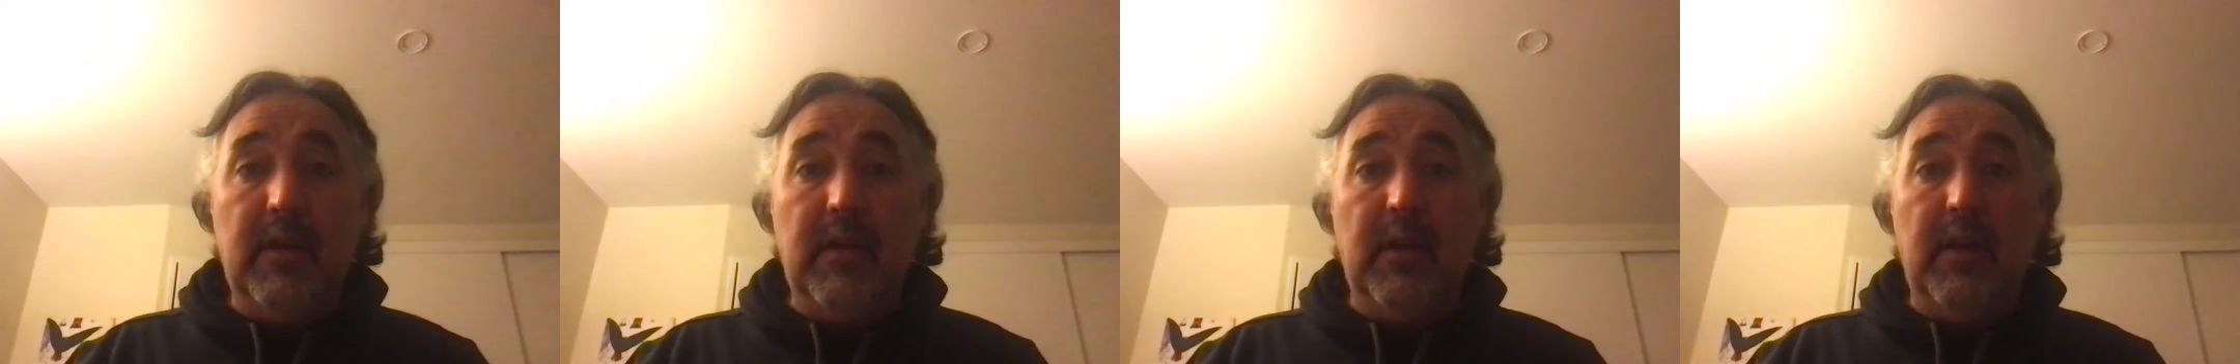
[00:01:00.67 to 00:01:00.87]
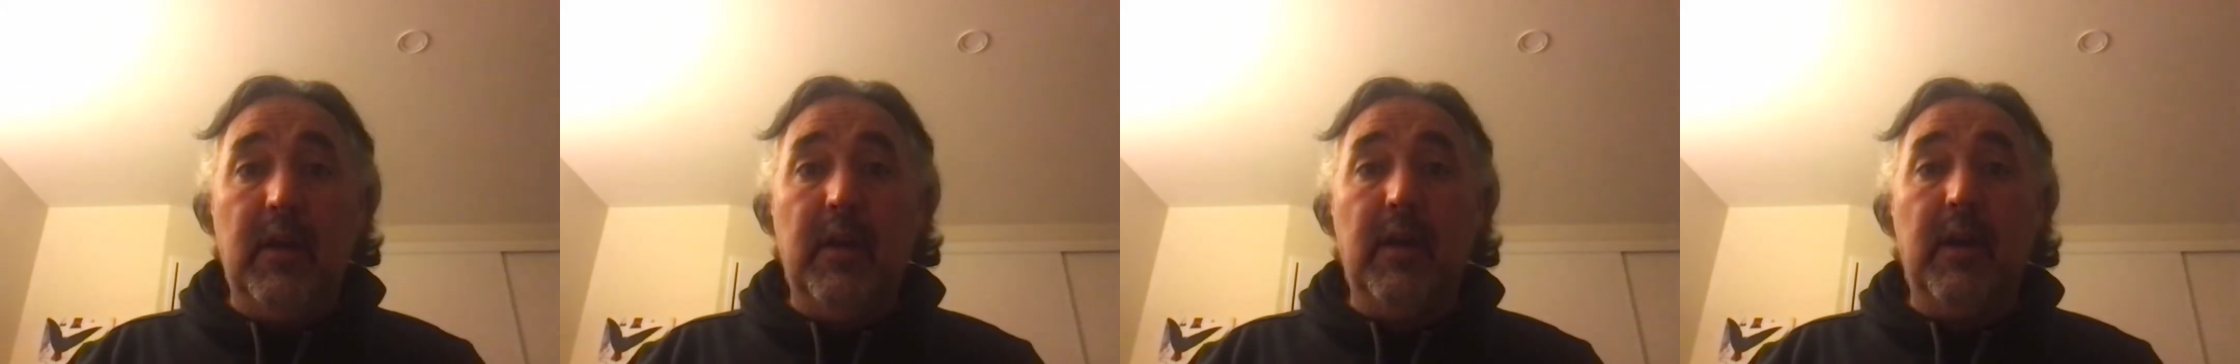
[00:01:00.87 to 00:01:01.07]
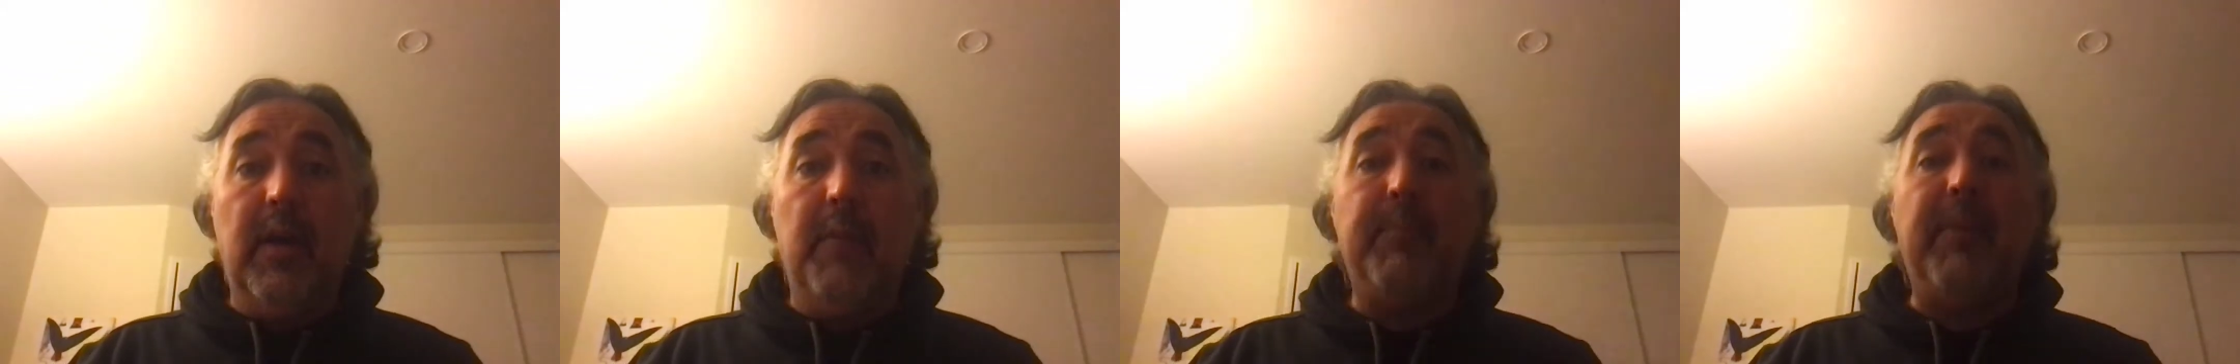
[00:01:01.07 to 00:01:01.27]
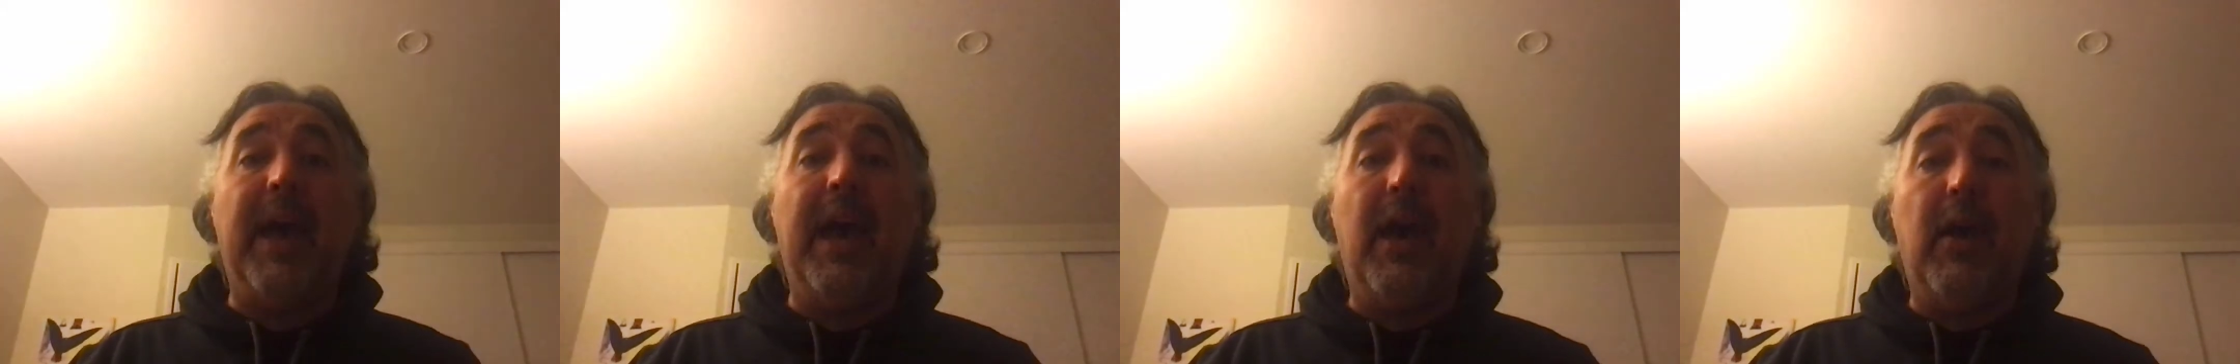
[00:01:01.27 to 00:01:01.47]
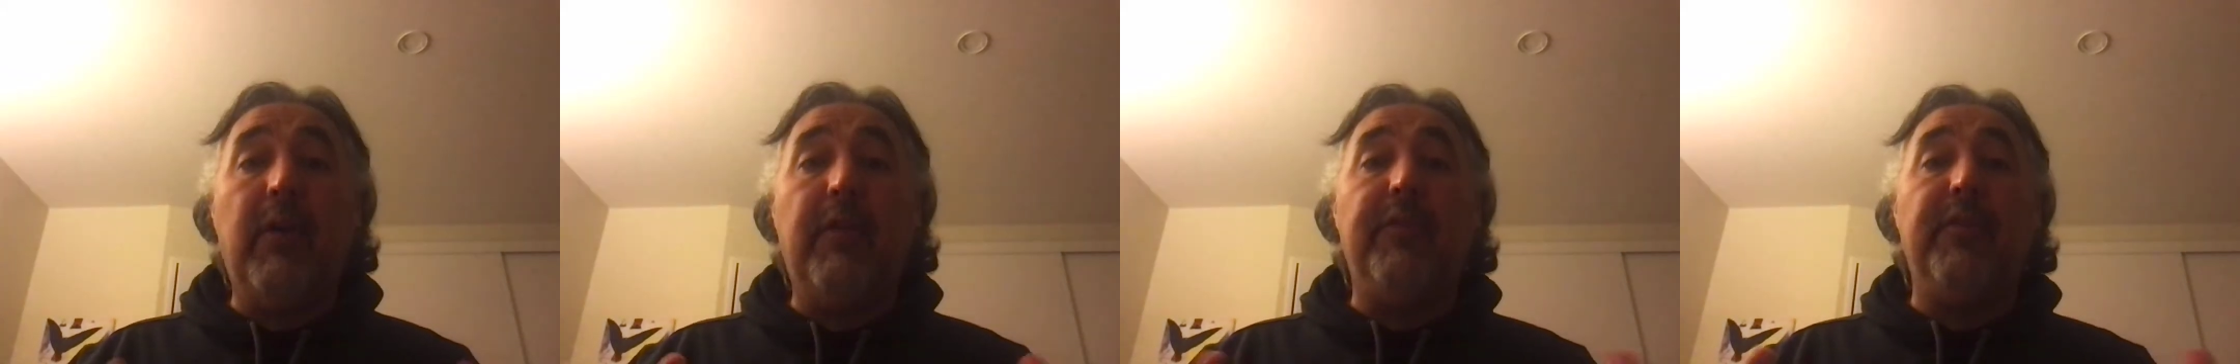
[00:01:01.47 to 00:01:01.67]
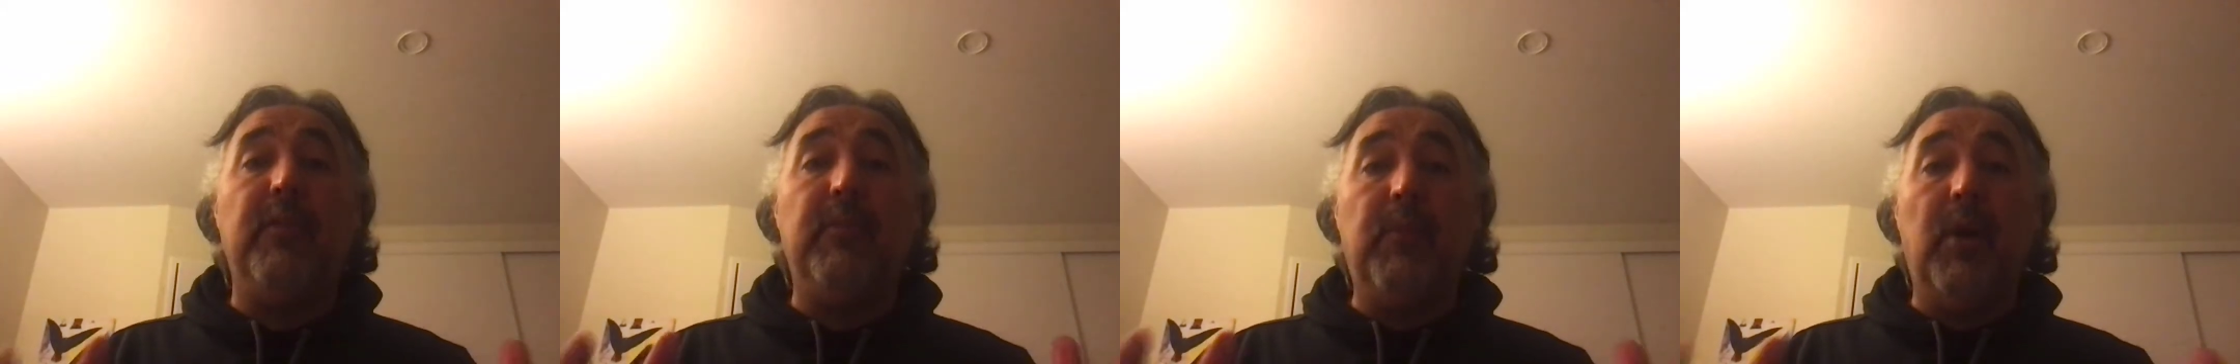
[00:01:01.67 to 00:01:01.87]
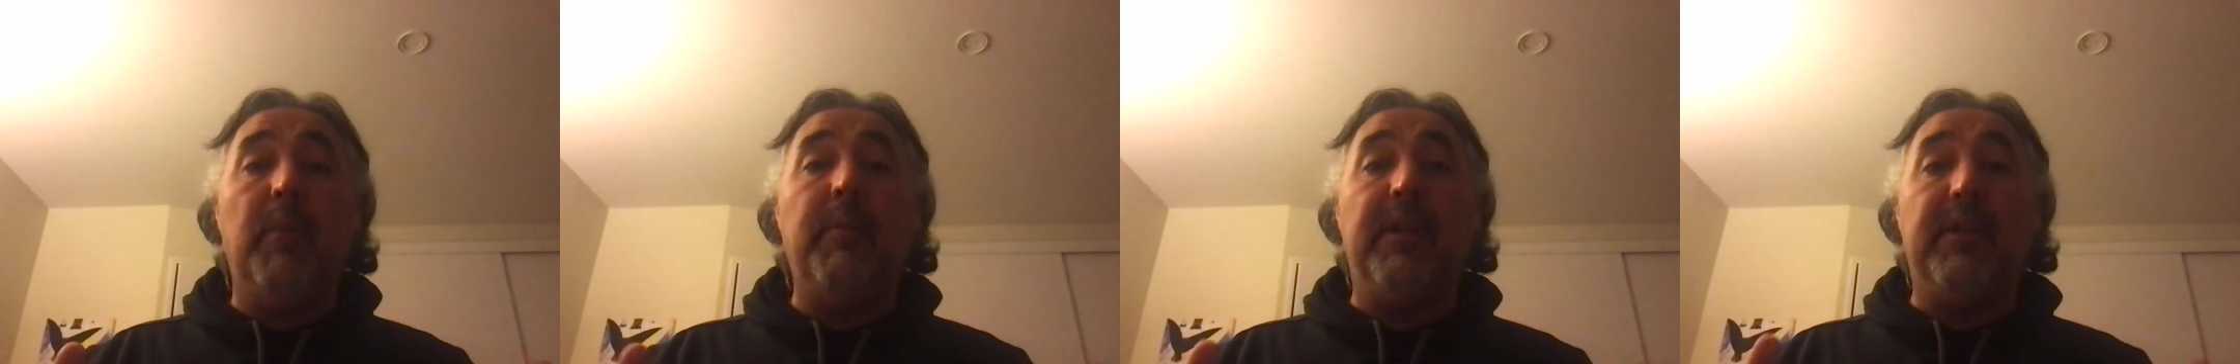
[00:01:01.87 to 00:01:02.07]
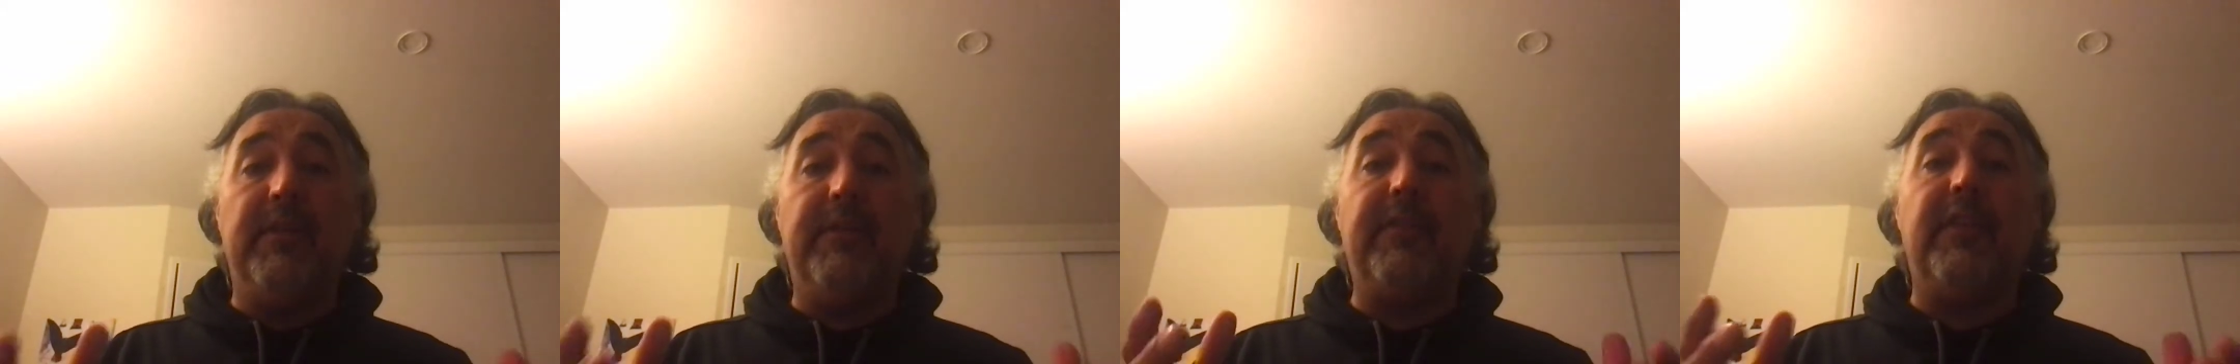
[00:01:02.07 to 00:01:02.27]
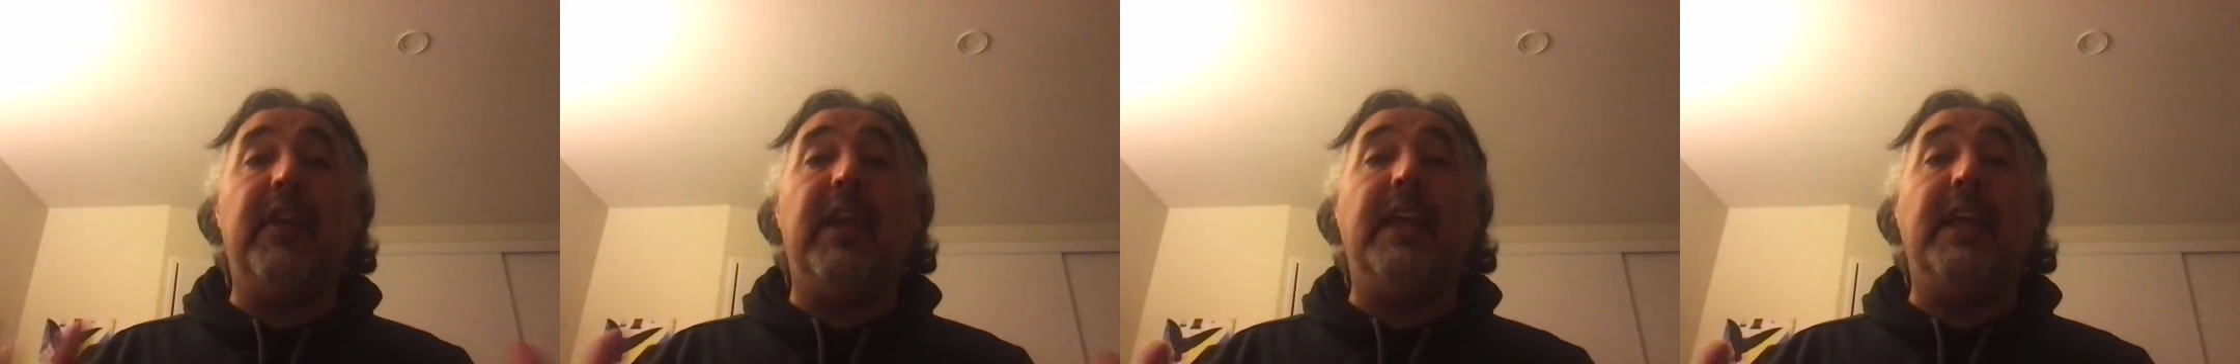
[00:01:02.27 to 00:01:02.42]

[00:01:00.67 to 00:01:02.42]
a powerful moment for